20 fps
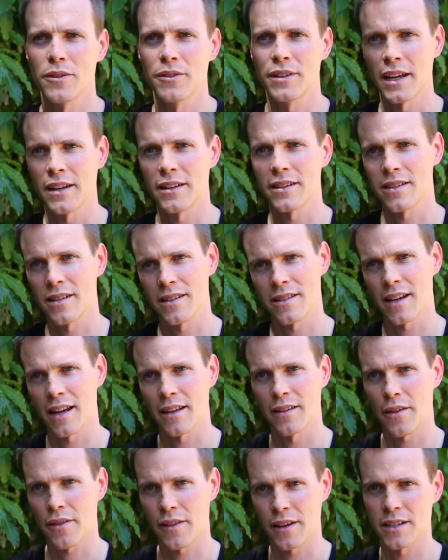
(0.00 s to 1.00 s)
Their dentist is
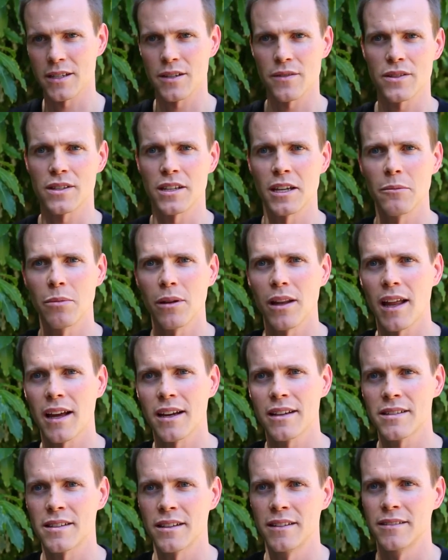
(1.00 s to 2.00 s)
saying that things have stabilised,